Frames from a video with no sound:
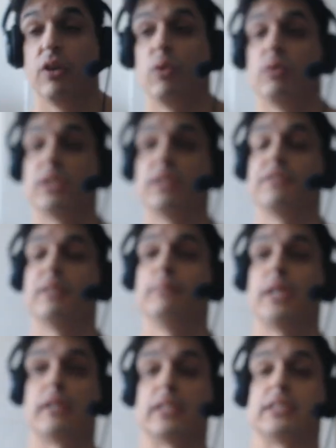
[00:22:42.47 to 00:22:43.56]
one of the
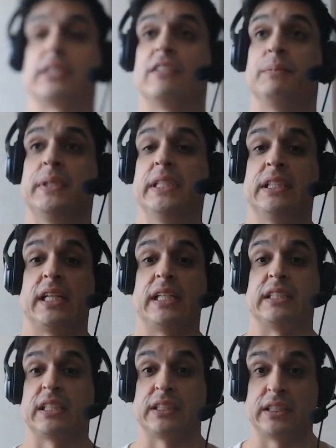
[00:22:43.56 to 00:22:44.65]
merits of being a
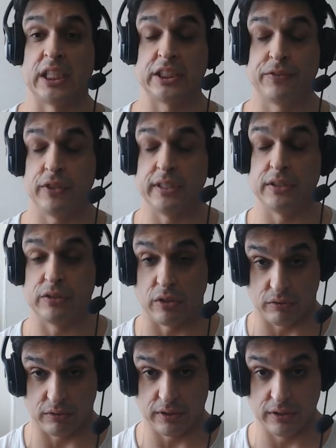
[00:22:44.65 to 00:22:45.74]
successful
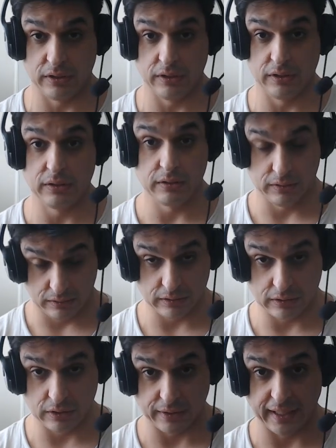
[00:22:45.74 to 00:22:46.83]
adult,
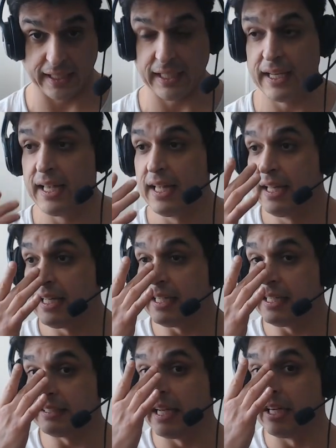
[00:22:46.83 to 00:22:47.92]
okay?
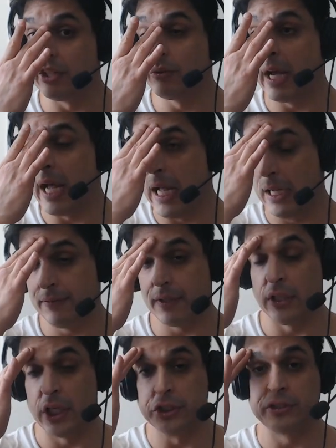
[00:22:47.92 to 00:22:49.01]
is that you have
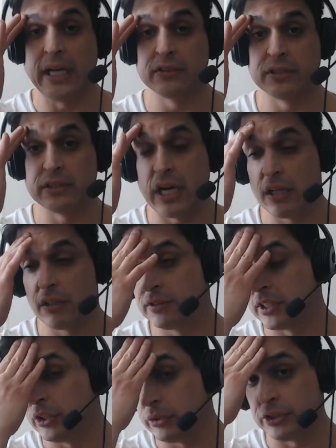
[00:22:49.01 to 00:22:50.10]
a hundred thousand dollars
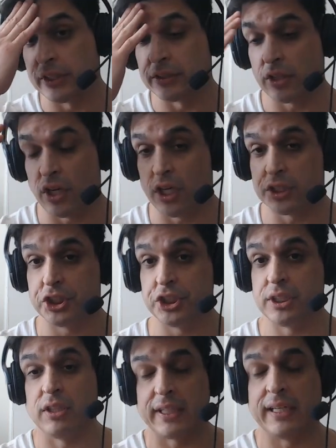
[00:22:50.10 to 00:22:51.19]
that you can just oh
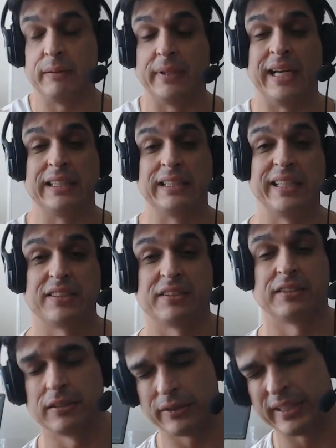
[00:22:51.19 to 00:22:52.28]
shit I'll get it back
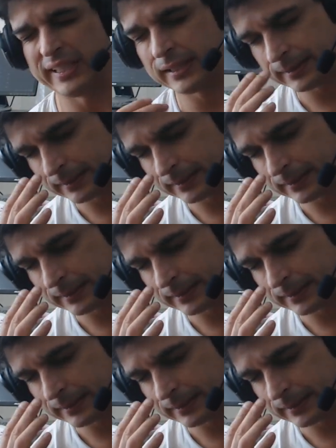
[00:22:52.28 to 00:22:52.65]
later okay